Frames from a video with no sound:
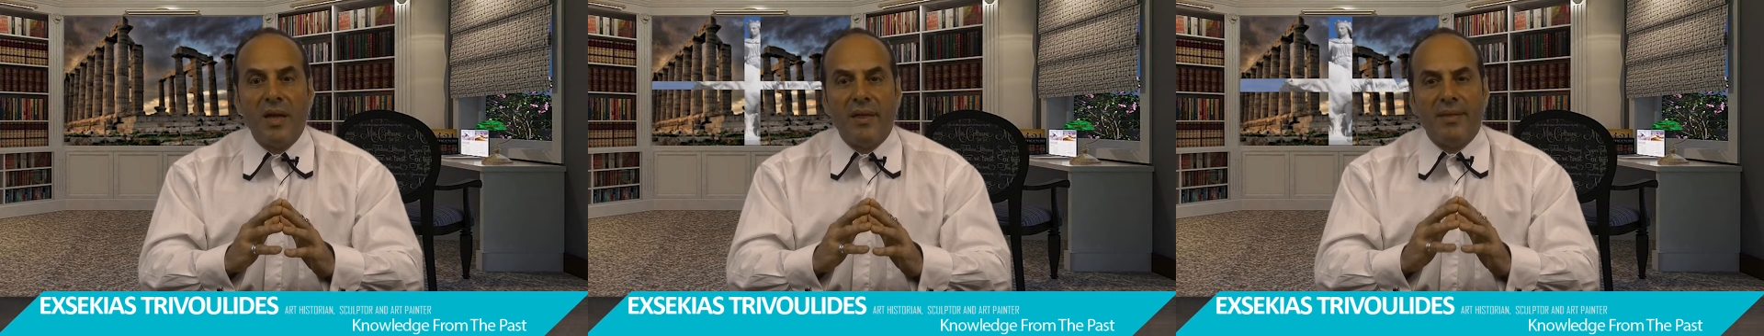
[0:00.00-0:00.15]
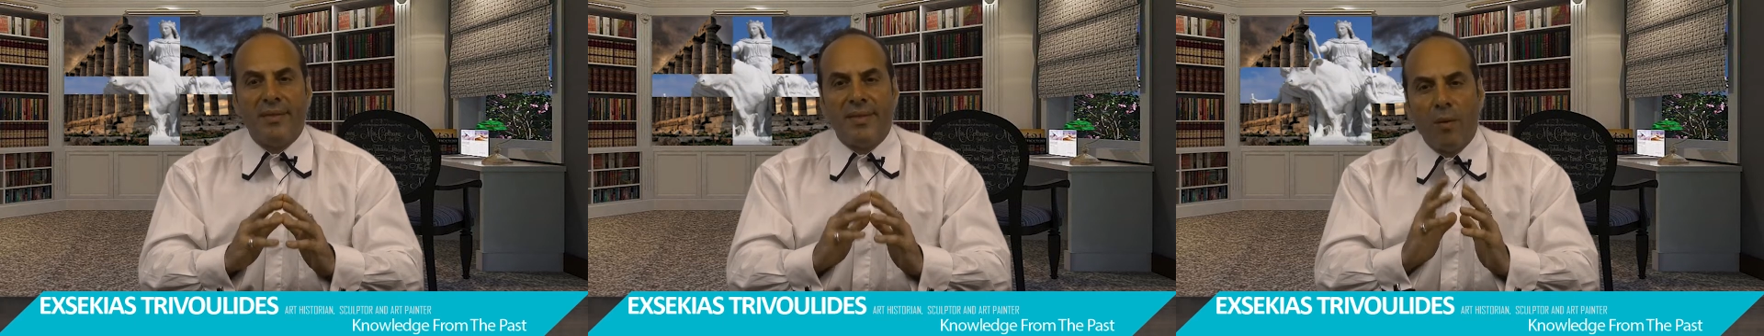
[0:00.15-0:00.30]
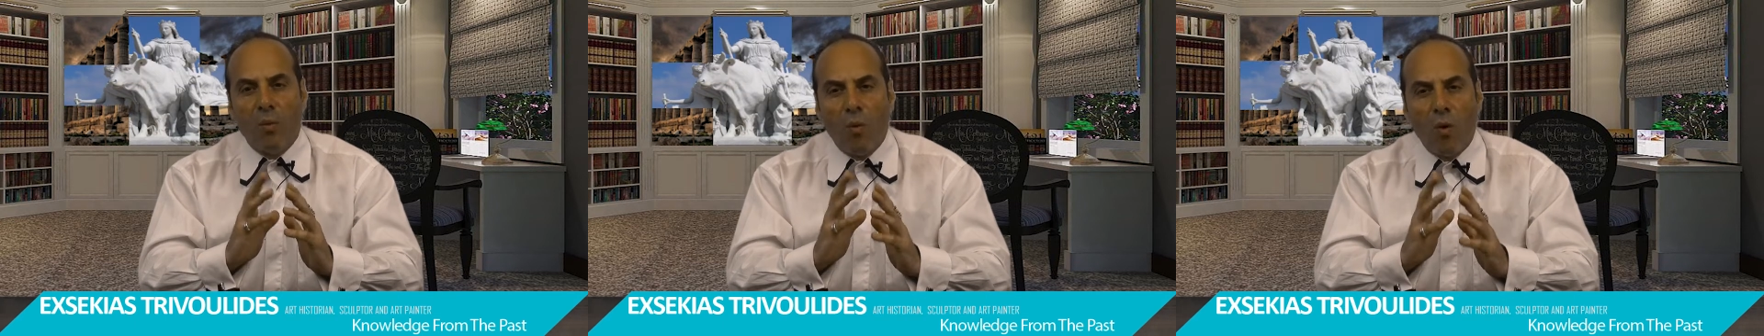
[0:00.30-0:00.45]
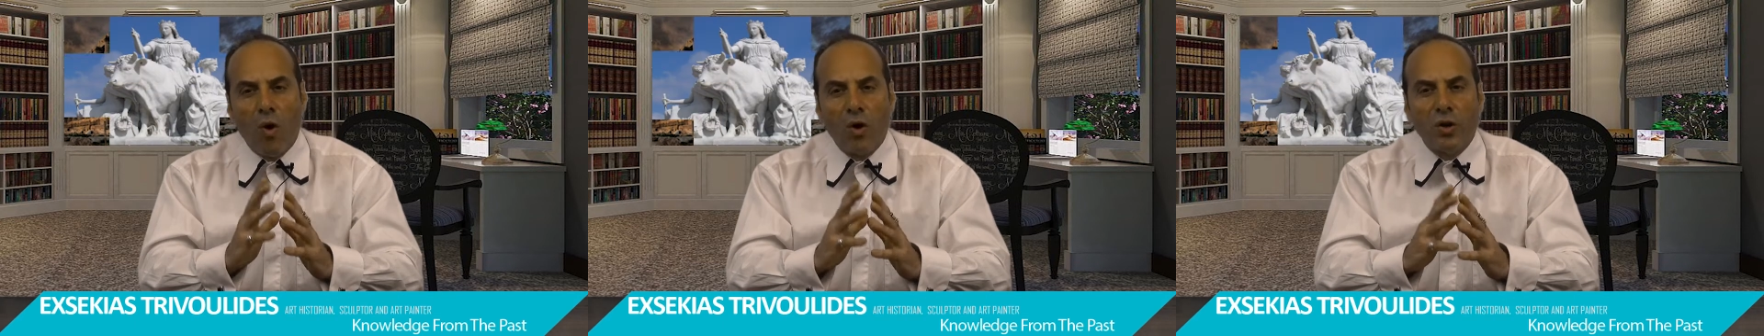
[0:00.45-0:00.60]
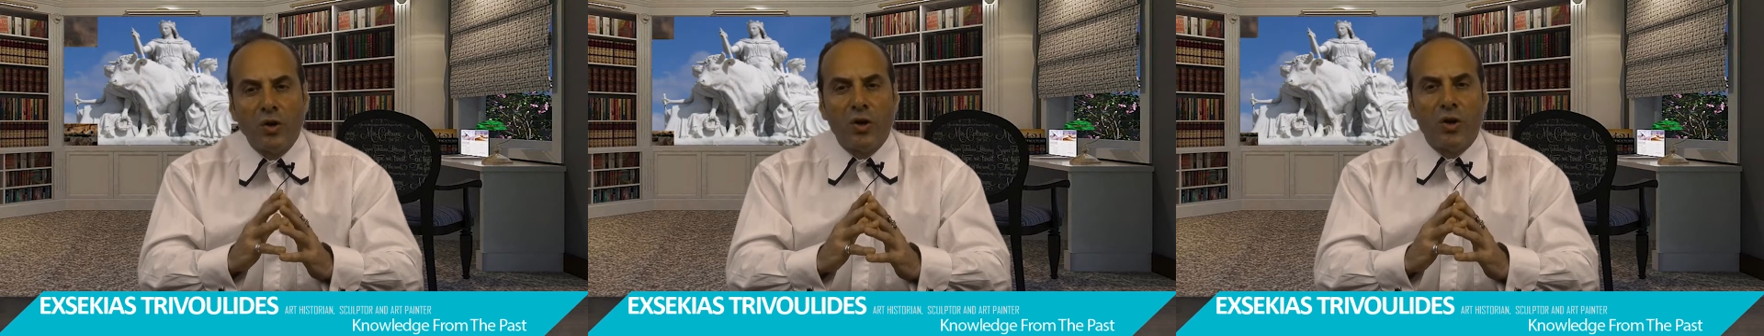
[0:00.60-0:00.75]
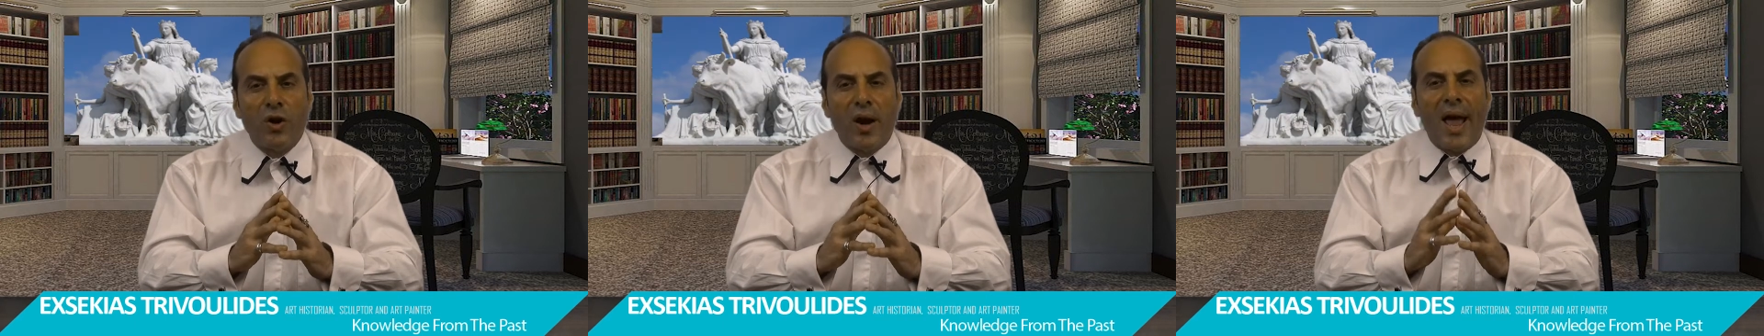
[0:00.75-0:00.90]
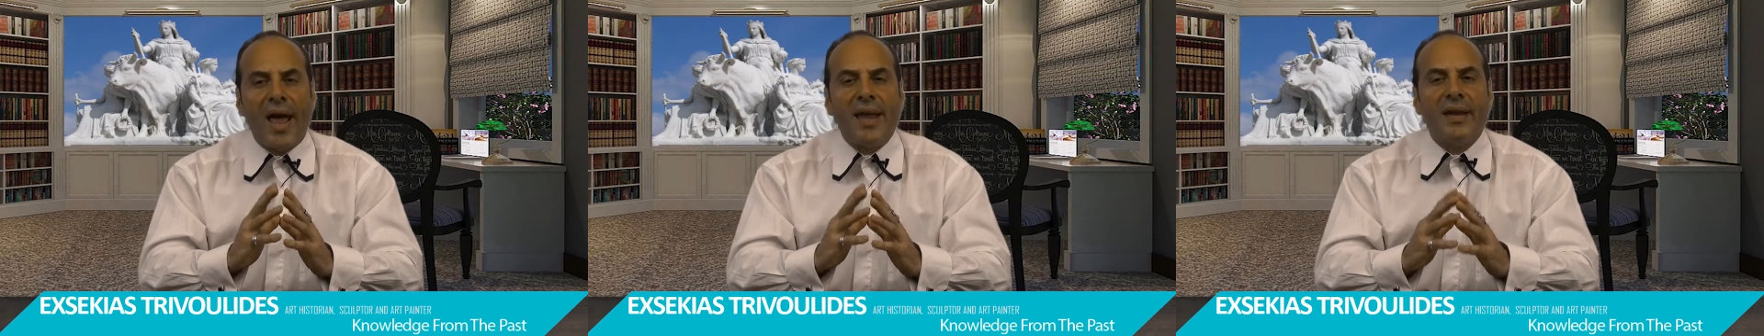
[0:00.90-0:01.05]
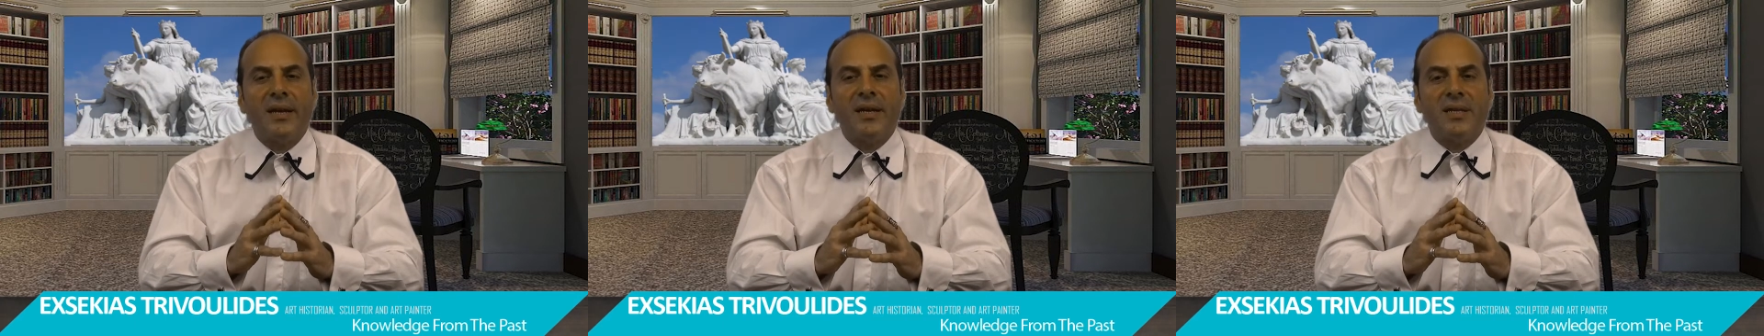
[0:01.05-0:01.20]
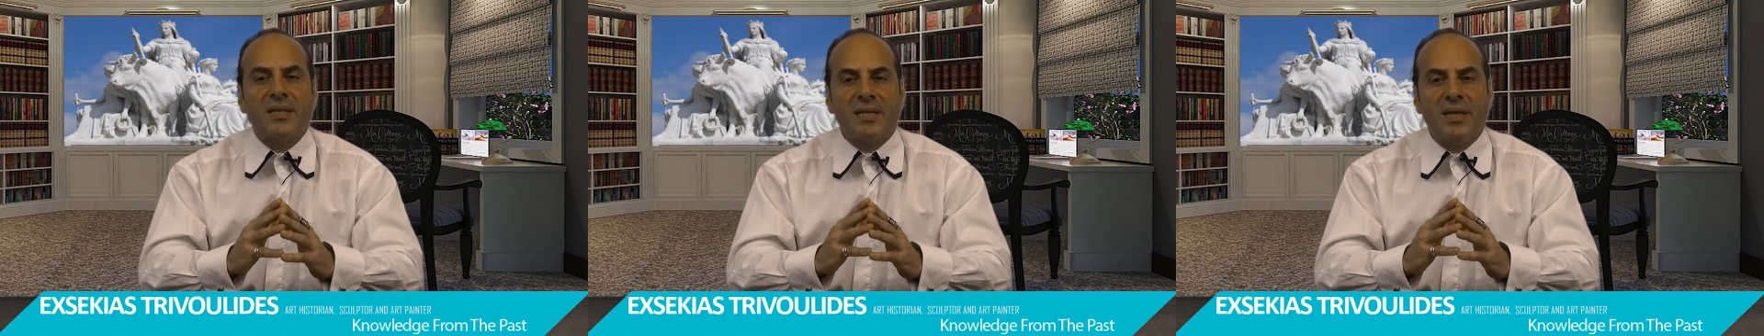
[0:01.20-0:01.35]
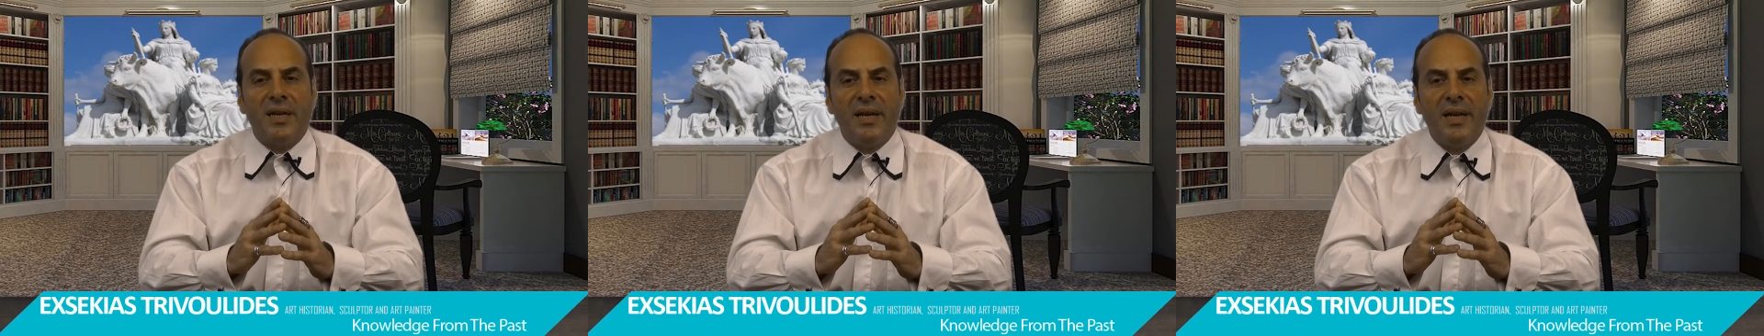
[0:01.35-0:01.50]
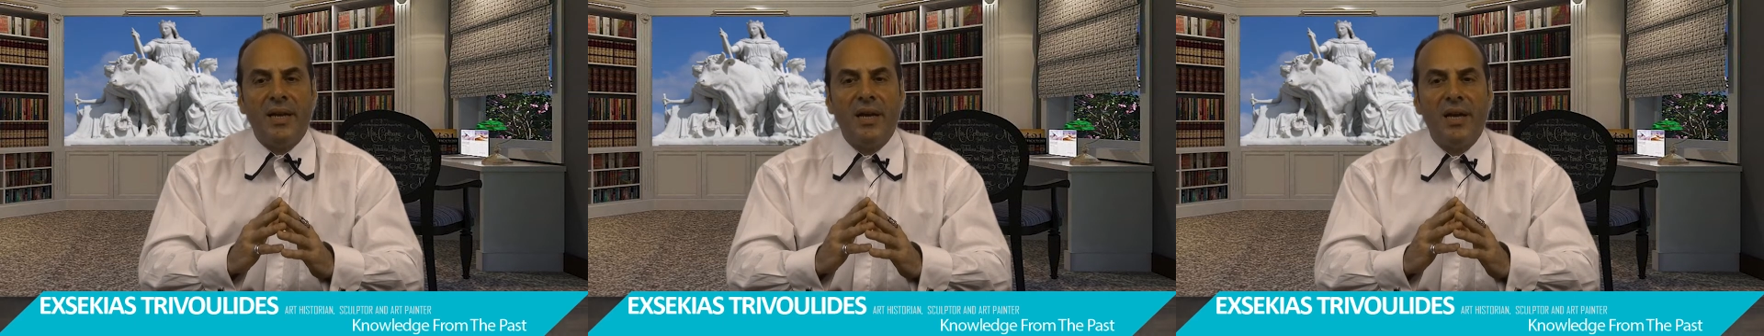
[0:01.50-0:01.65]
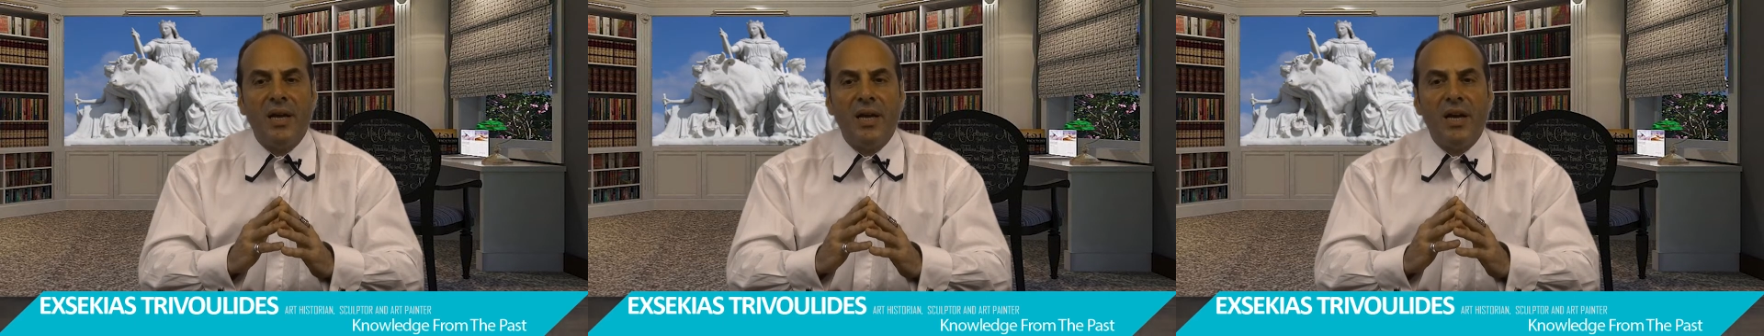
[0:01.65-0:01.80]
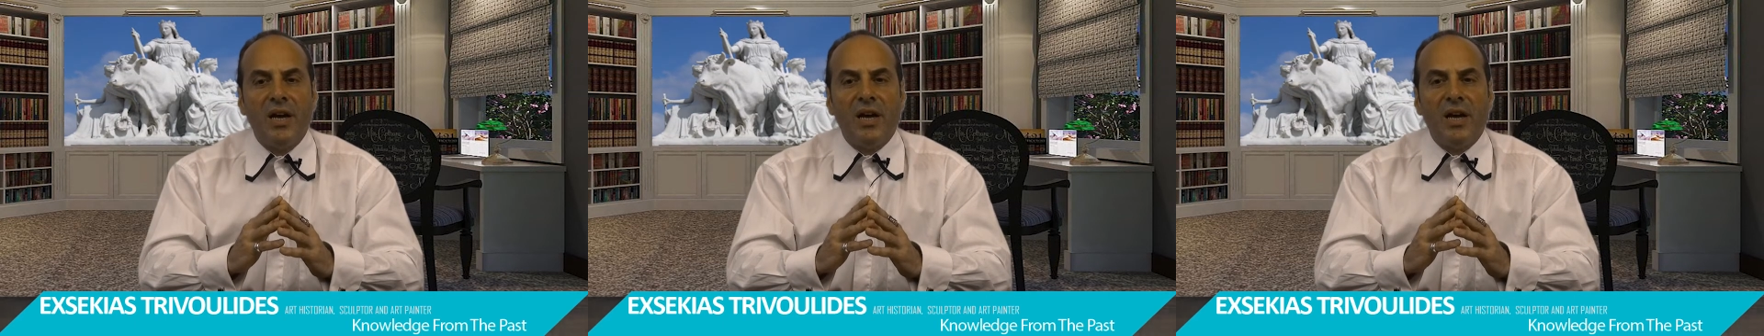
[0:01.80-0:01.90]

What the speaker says: They wandered endlessly,